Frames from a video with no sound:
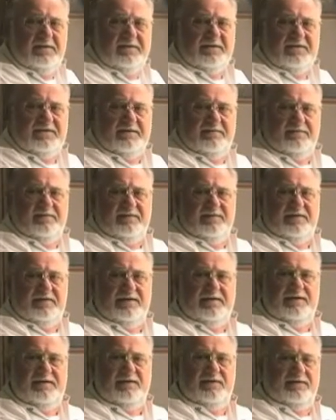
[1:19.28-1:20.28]
at some of
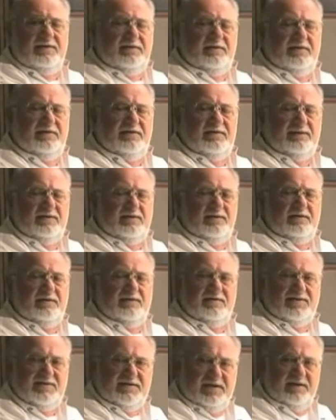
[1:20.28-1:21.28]
the
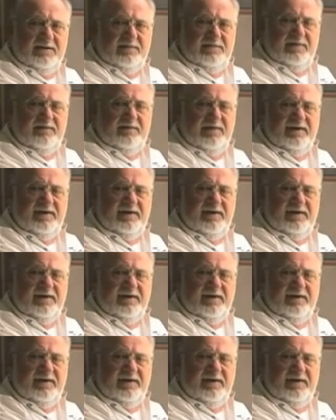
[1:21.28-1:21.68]
setup that we